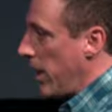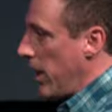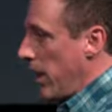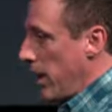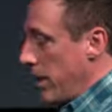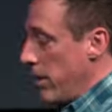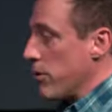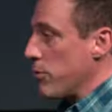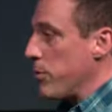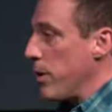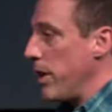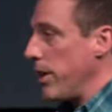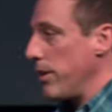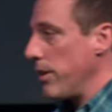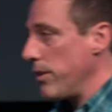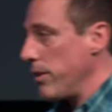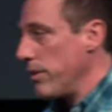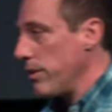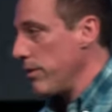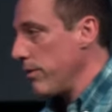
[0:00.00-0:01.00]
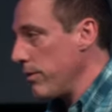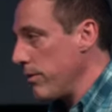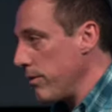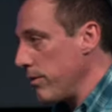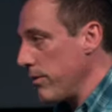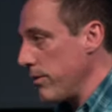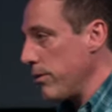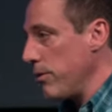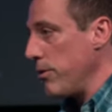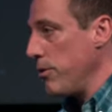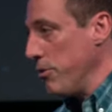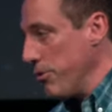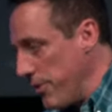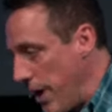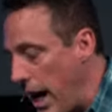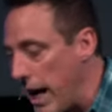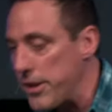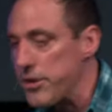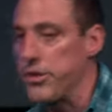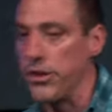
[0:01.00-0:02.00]
And here's what you do
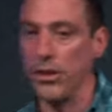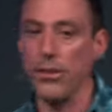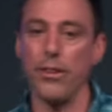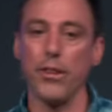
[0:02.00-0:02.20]
not do